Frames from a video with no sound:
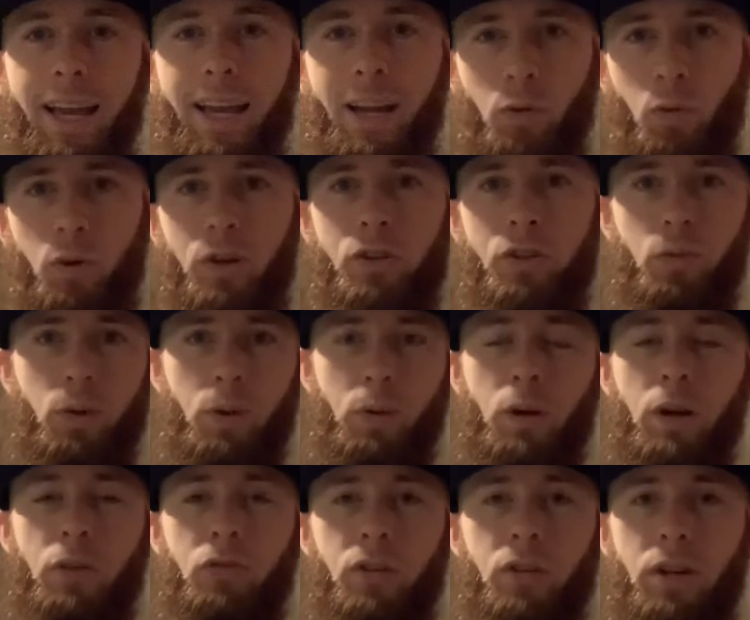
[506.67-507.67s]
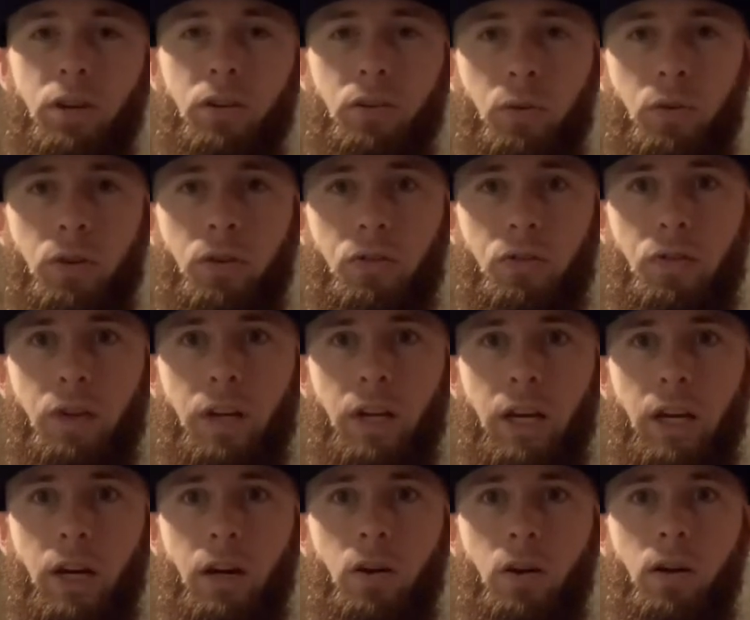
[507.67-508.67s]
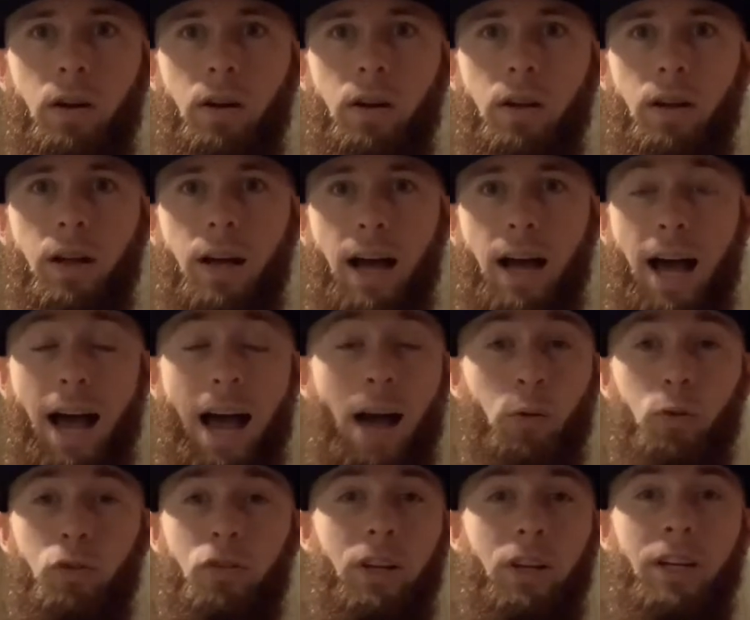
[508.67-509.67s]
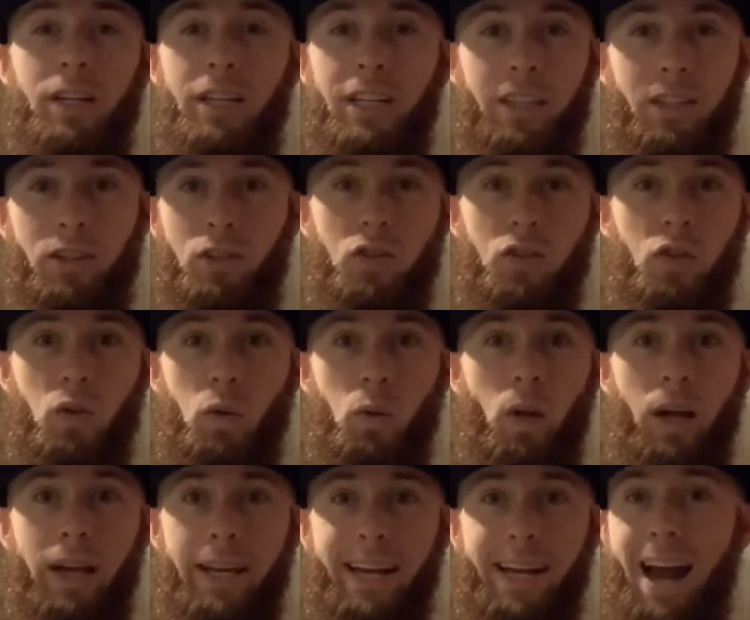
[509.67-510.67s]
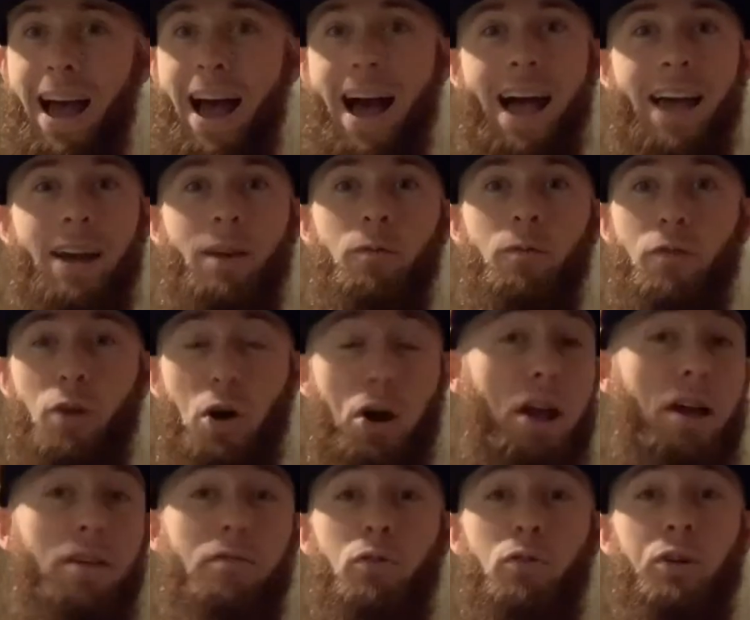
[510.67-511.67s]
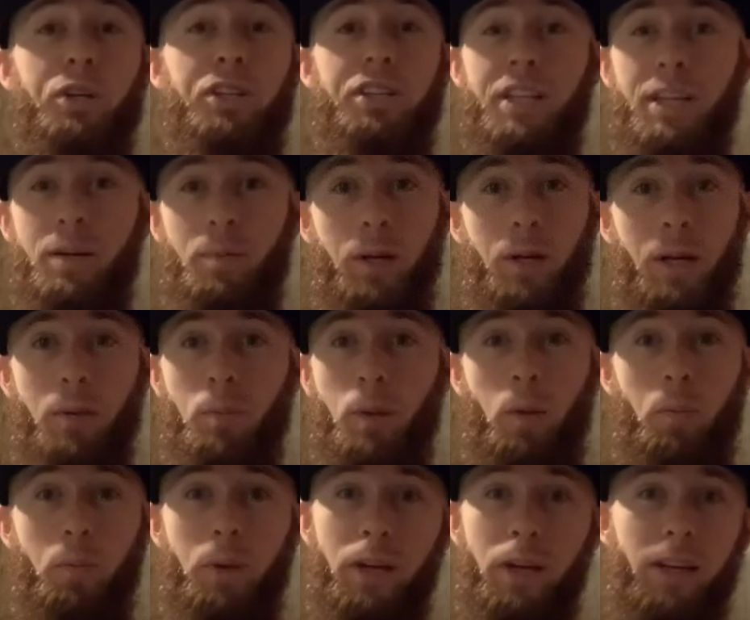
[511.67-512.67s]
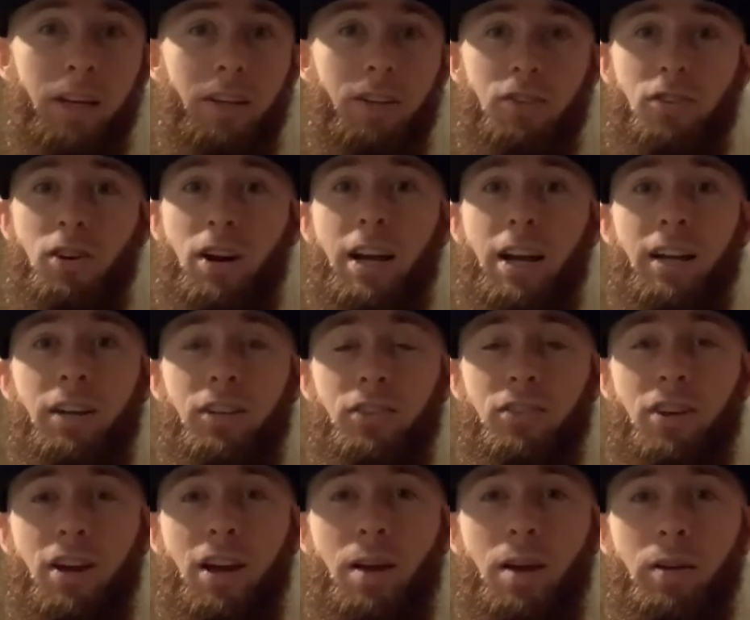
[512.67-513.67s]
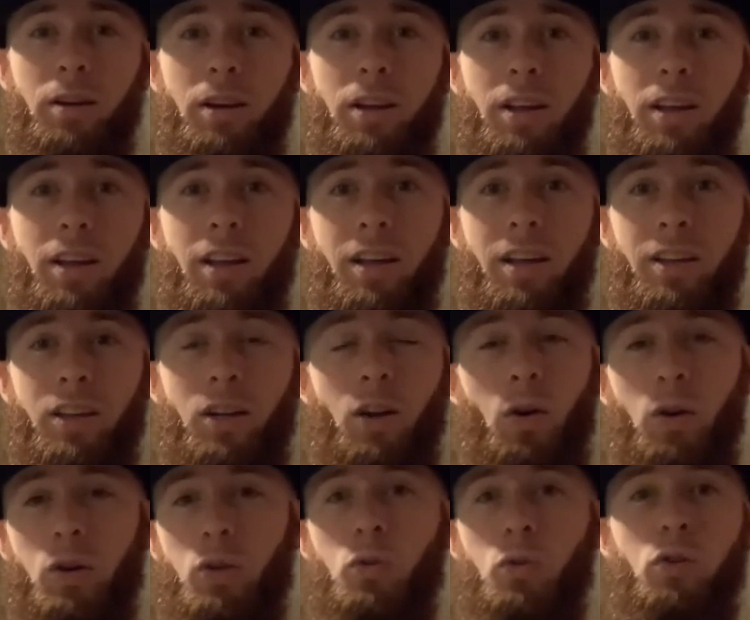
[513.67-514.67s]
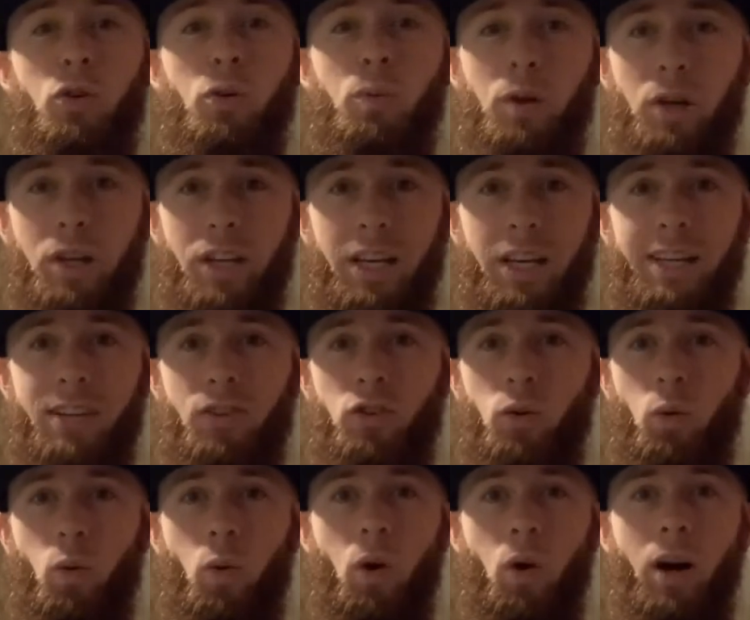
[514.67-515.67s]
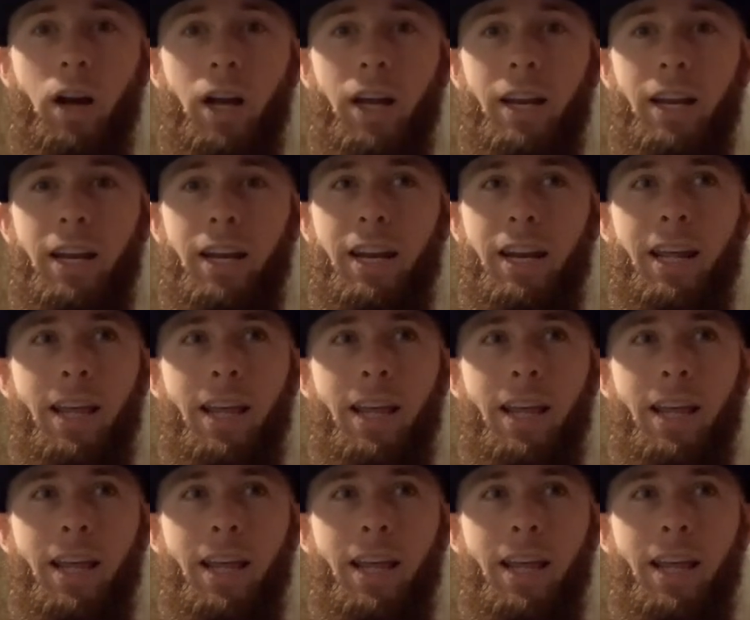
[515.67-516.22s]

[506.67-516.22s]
originally when I was going to do this video, I was going to do like an item for every team in MLB and try and assign, a YouTuber to each one. And